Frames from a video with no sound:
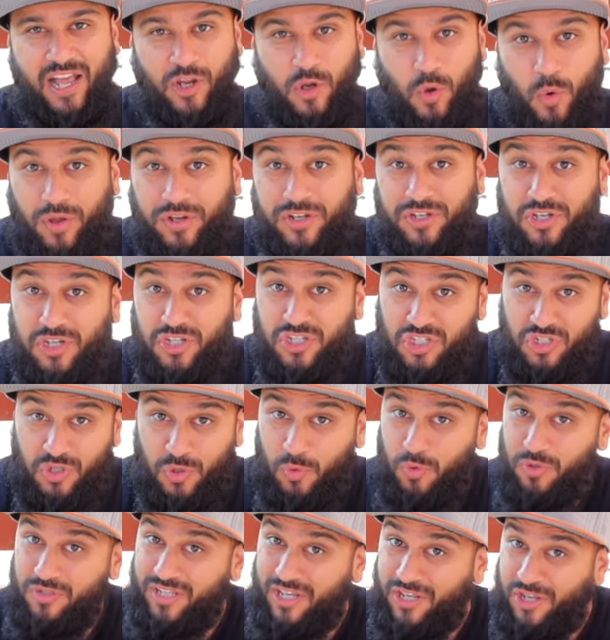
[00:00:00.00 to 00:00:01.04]
Going to
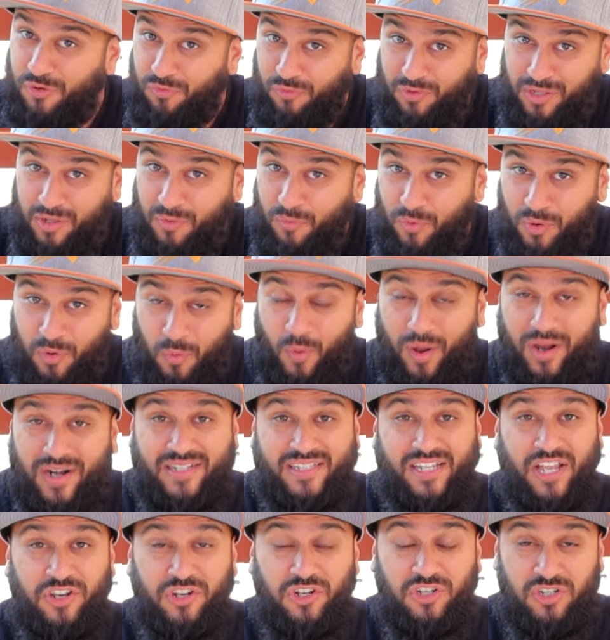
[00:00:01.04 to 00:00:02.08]
schools that you really wouldn't wanna
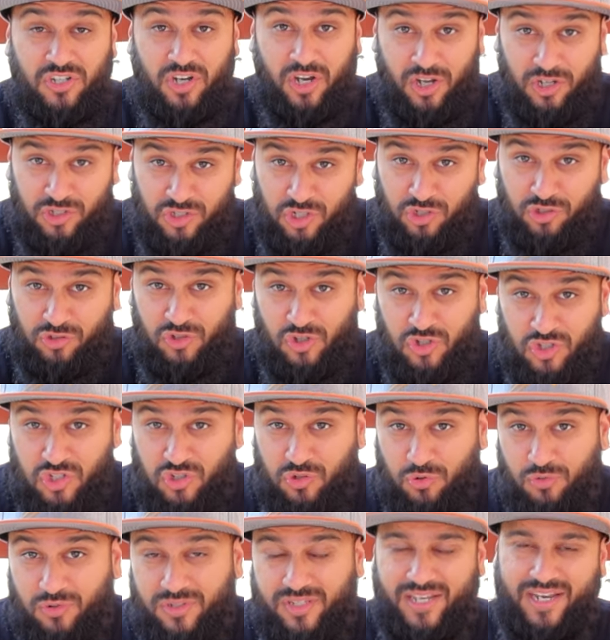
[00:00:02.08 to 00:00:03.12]
send your children to
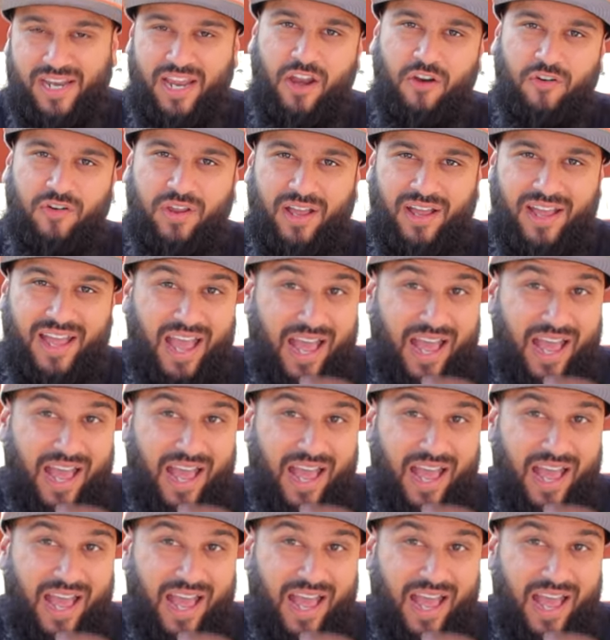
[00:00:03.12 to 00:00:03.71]
schools in area.